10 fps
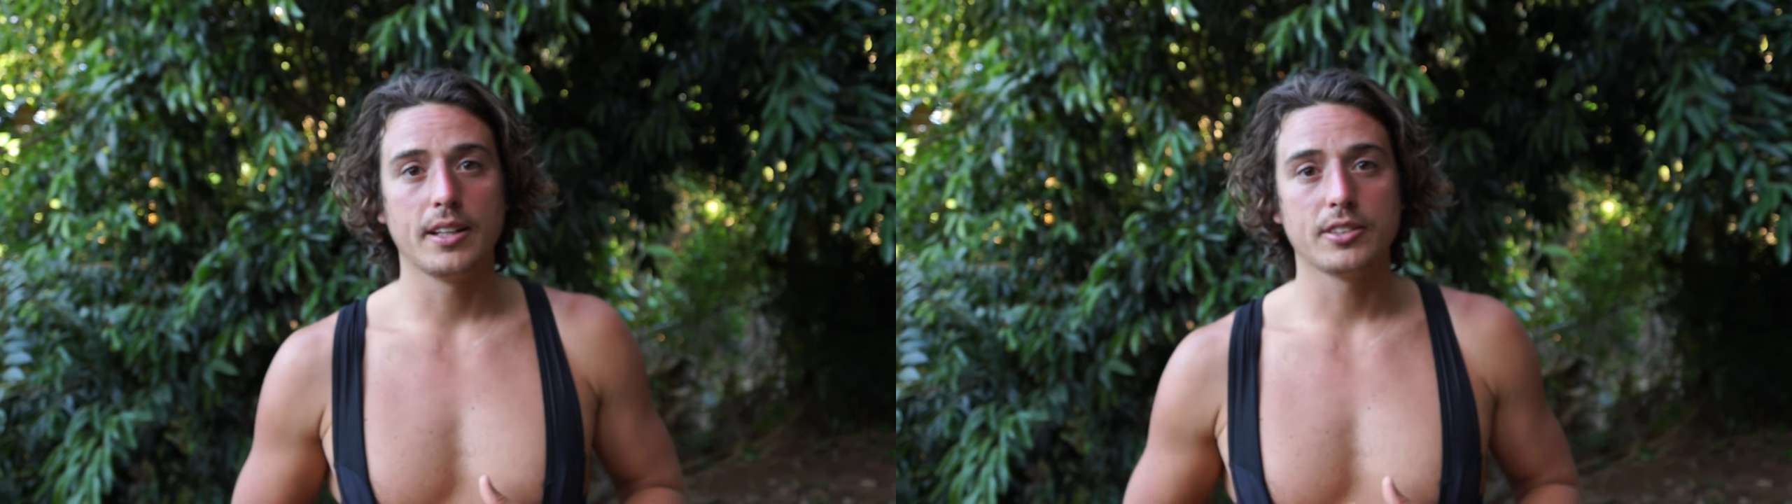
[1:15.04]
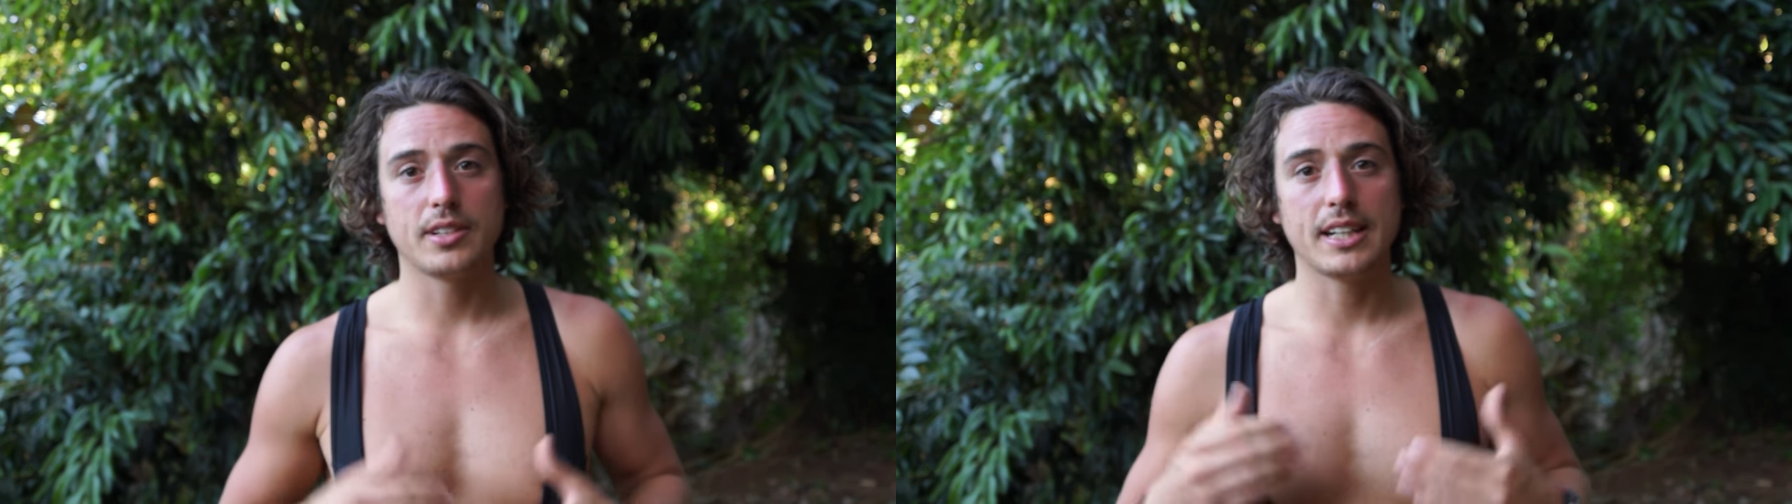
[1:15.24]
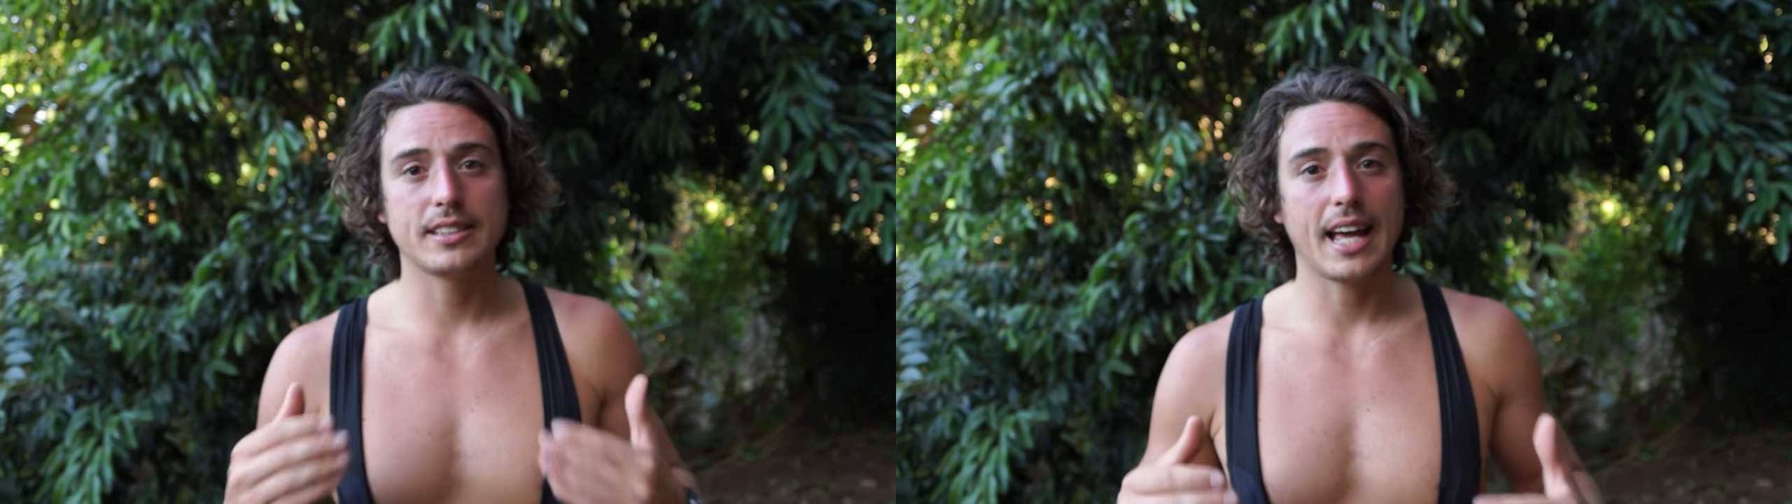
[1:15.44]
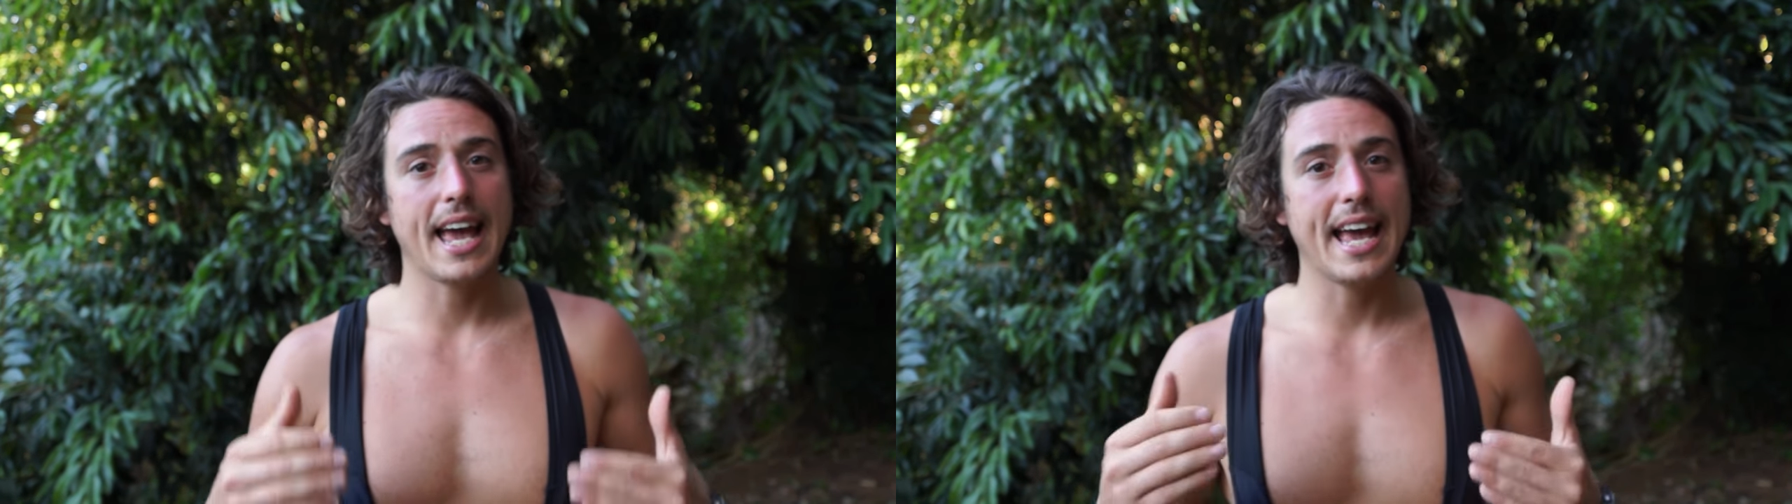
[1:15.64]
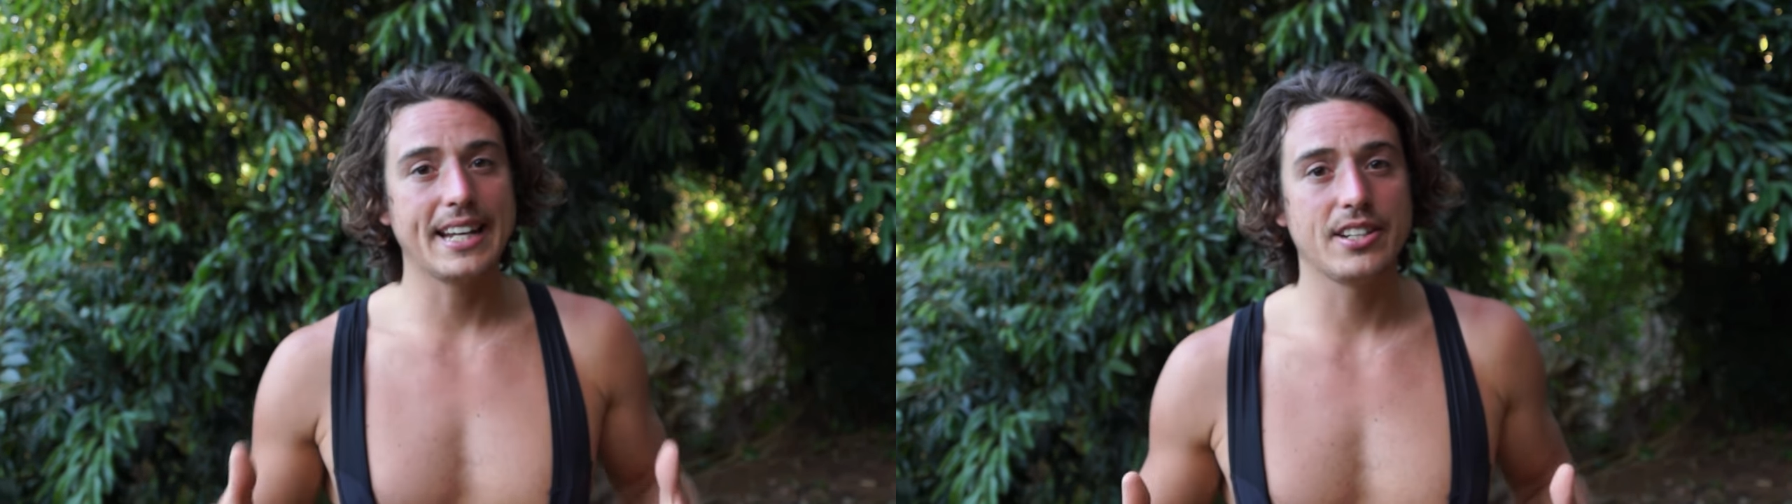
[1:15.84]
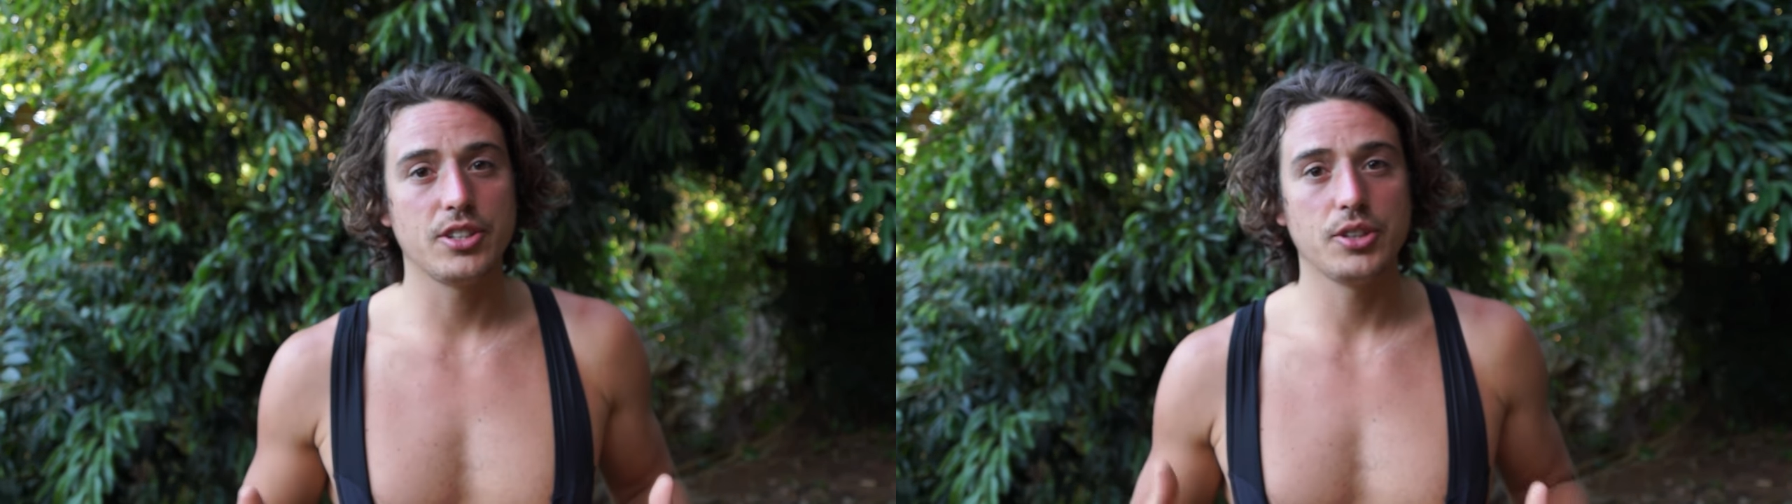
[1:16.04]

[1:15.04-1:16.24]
So that's the edge